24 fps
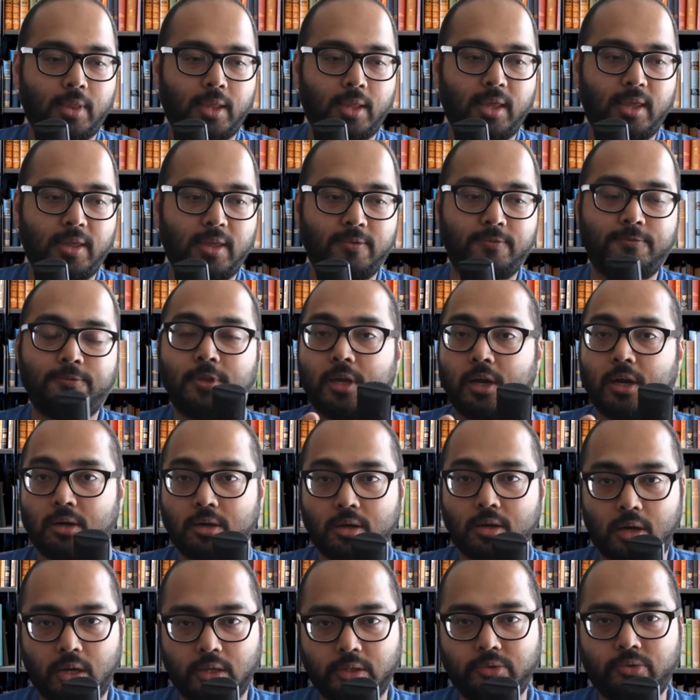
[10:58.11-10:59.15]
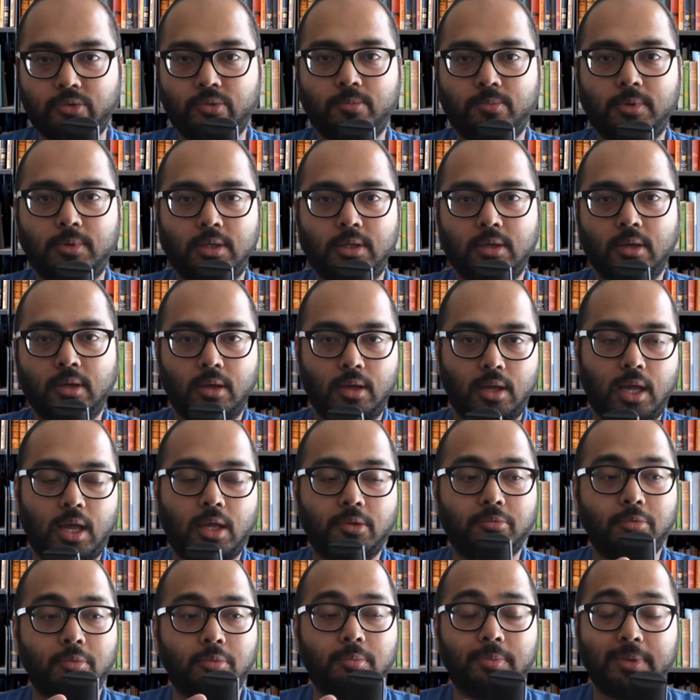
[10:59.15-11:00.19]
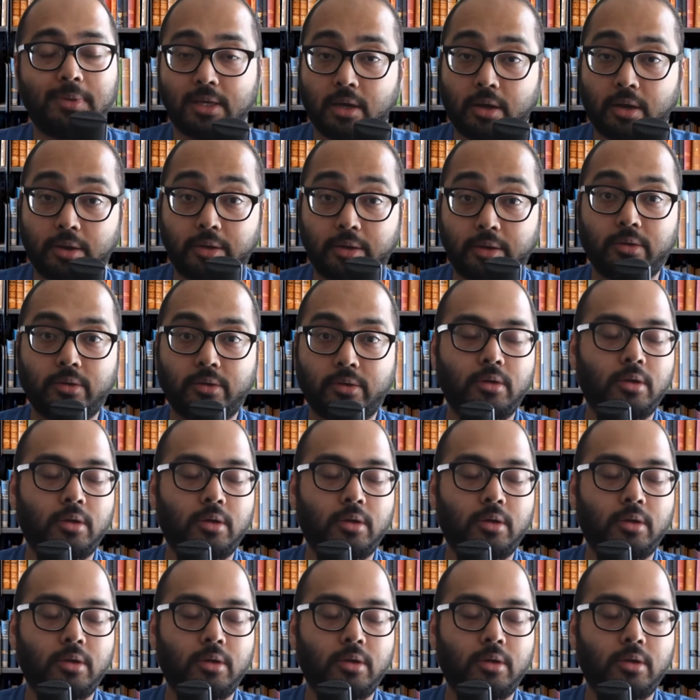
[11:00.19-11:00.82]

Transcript: If they are kind to me, I will be kinder.